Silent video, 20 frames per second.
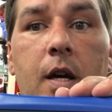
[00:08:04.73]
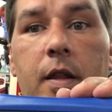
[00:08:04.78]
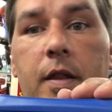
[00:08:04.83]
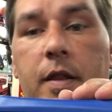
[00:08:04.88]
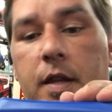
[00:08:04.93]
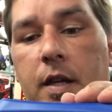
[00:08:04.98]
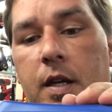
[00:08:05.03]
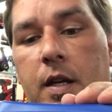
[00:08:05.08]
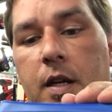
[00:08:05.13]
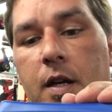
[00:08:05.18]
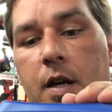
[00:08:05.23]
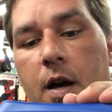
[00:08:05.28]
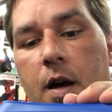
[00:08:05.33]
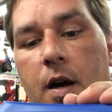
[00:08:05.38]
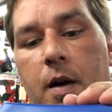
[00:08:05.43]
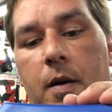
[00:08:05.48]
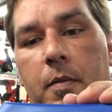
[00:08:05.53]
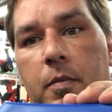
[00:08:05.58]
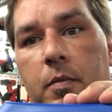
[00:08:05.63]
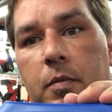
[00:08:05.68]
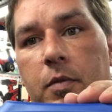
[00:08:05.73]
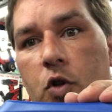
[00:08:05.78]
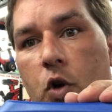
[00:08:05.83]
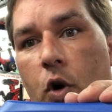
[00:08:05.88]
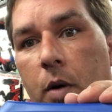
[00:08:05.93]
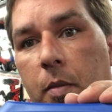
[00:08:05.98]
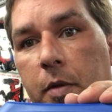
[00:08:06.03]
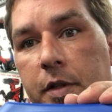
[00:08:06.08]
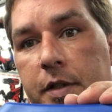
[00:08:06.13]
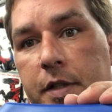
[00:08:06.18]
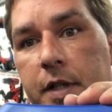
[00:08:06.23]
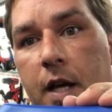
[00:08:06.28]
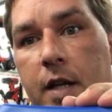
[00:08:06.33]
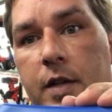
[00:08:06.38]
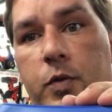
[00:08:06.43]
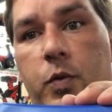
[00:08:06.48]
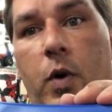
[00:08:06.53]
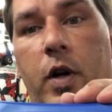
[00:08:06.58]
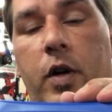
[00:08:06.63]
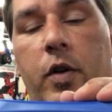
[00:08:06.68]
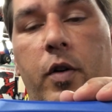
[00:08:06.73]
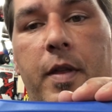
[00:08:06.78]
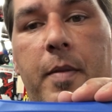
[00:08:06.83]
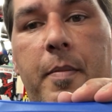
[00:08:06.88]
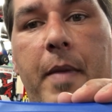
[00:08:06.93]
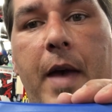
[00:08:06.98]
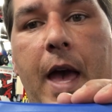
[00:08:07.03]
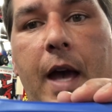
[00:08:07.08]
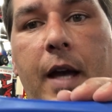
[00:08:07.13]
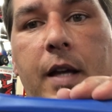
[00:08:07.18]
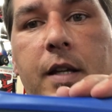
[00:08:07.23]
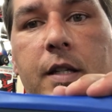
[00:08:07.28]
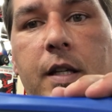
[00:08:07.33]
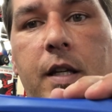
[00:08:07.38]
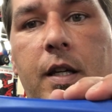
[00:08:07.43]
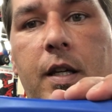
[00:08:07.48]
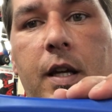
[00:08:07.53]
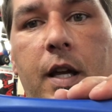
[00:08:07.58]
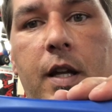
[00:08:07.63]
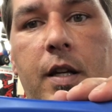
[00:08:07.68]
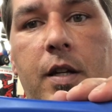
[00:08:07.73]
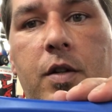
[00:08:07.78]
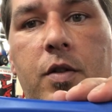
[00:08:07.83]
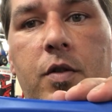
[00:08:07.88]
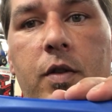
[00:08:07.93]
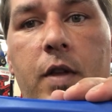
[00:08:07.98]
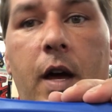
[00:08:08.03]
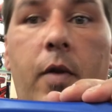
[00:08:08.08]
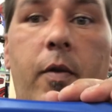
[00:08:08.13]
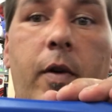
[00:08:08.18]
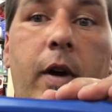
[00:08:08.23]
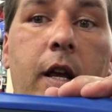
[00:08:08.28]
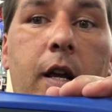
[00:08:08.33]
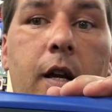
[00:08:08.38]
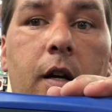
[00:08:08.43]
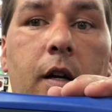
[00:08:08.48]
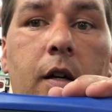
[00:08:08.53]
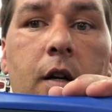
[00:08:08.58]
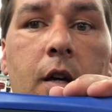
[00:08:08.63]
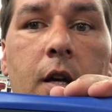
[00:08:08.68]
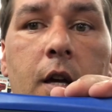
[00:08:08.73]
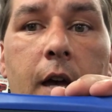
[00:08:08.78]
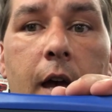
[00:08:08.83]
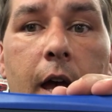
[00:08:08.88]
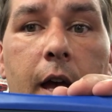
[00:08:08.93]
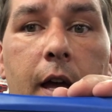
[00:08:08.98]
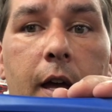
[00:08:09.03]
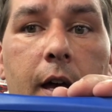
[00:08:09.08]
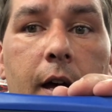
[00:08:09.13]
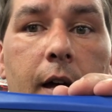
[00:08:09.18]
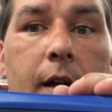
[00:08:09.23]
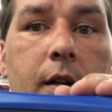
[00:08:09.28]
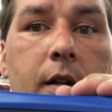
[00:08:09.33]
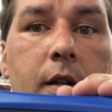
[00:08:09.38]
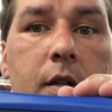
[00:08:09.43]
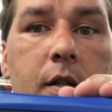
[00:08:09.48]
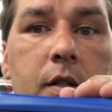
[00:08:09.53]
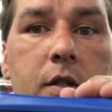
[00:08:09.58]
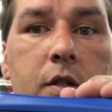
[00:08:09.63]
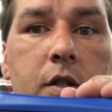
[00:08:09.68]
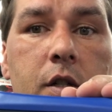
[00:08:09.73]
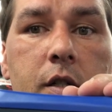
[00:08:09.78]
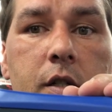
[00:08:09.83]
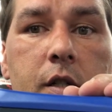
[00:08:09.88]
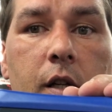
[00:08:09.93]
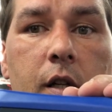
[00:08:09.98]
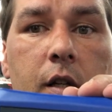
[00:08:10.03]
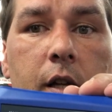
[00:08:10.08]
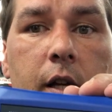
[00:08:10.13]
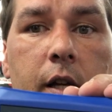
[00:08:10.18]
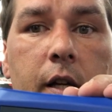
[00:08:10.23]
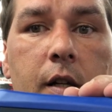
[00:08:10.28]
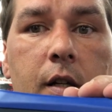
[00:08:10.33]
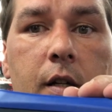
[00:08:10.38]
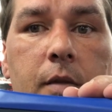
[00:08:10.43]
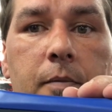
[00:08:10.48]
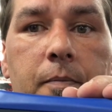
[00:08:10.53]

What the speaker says: the normal size one, or the maxi, and you do that right here, and it's just a click,